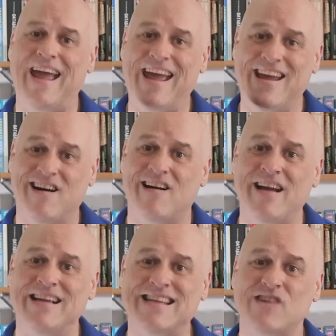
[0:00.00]
AI
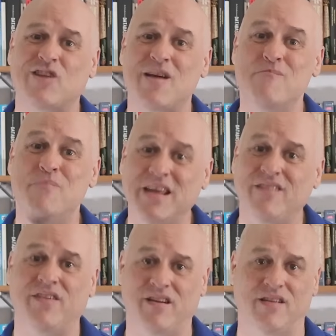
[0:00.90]
is actually a
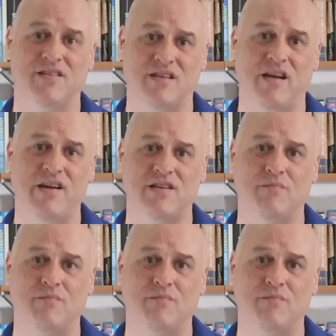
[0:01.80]
benefit in this case,